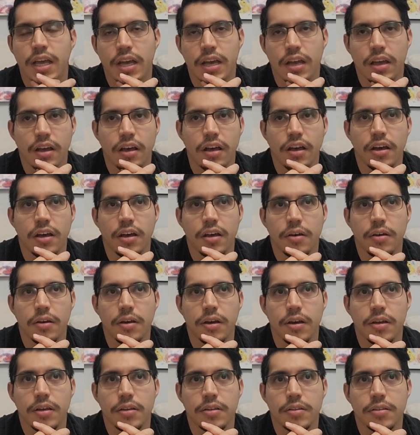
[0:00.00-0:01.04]

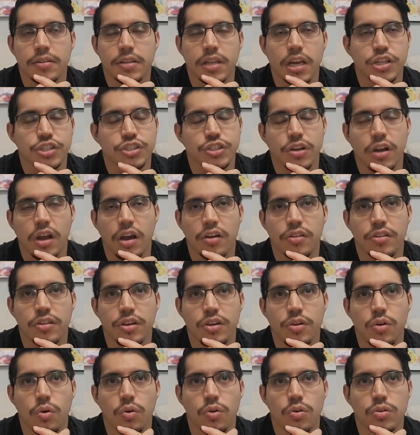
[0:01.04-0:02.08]
Not sure how the
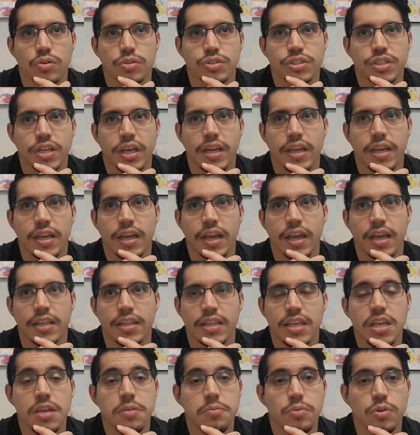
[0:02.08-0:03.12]
Gorosei
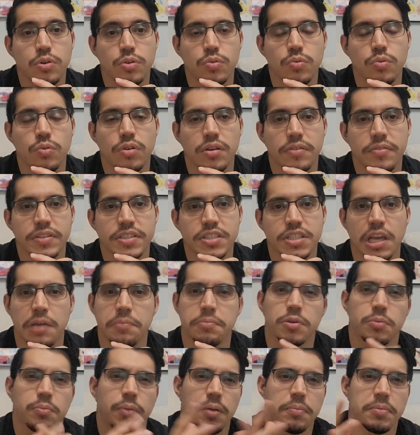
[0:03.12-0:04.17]
and Emu would have
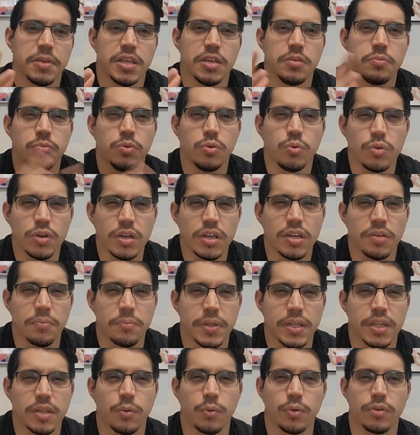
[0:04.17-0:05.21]
escaped, or maybe Emu wouldn't
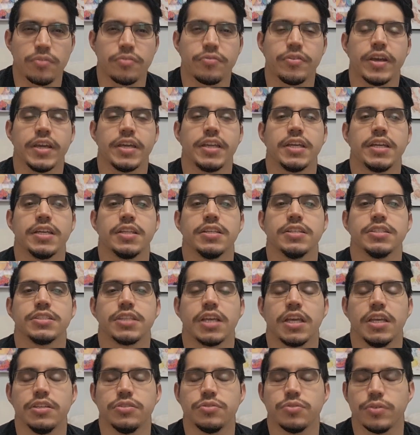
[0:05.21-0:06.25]
have been the one fighting in
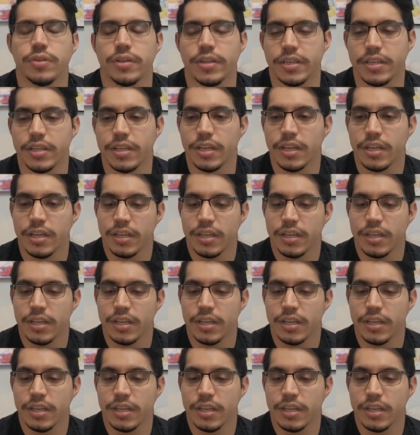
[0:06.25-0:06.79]
this case, right?